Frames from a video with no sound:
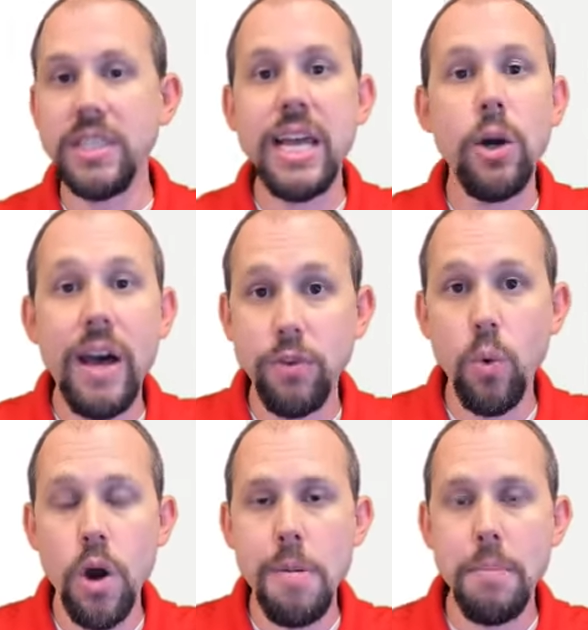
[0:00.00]
They don't have to
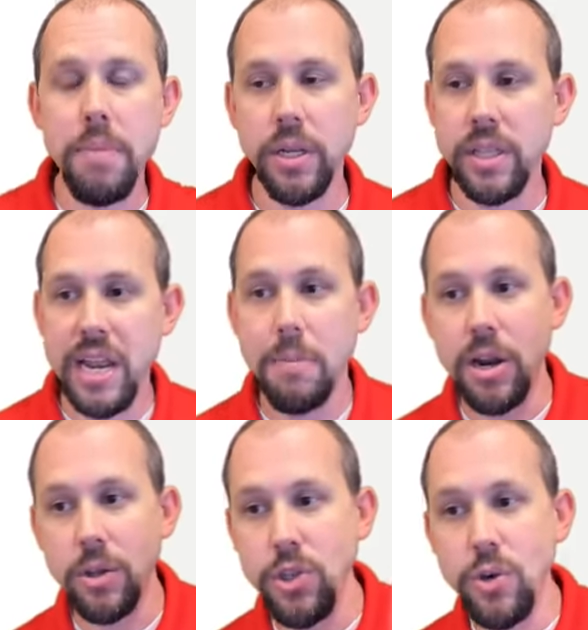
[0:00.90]
worry about building the data
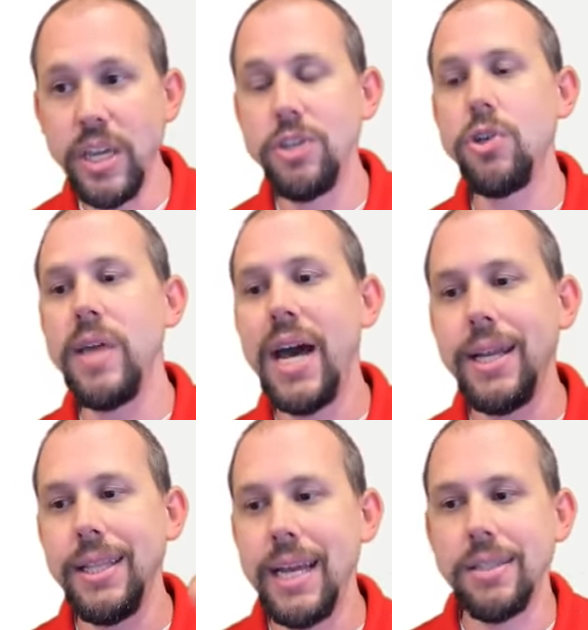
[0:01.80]
model. You can do that
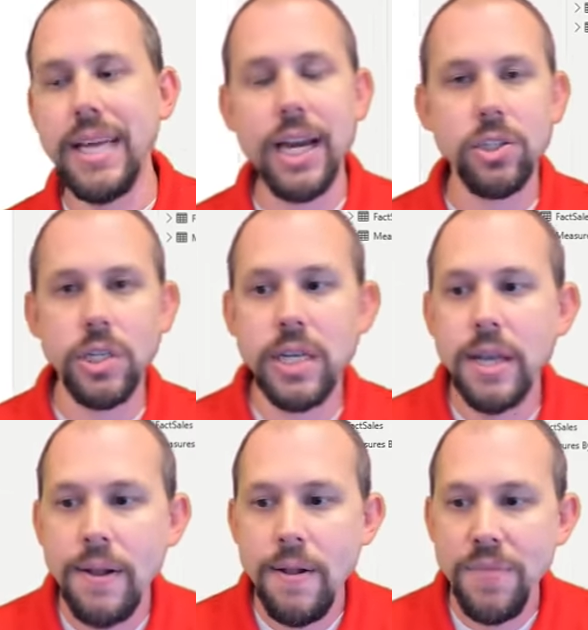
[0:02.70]
and that is actually
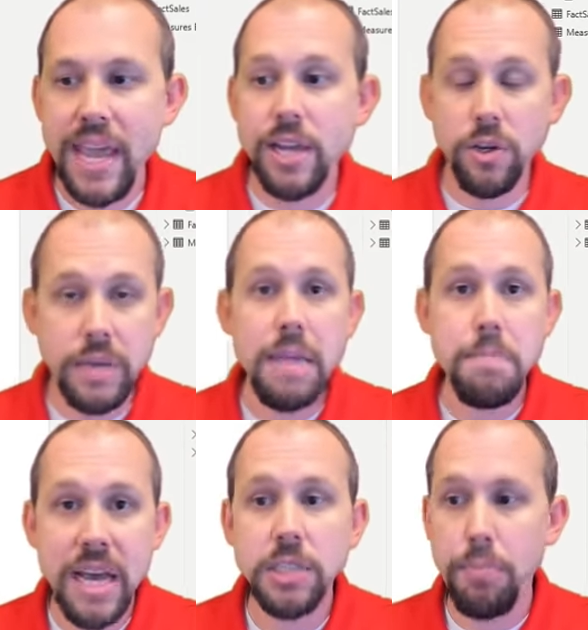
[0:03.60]
a, a
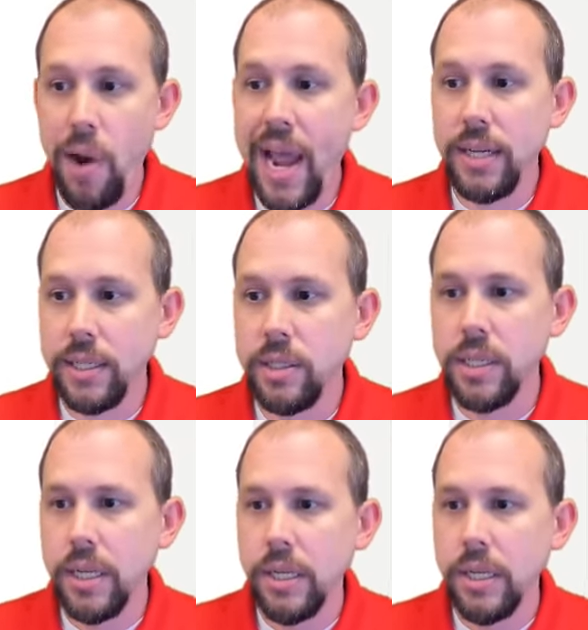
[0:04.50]
best practice.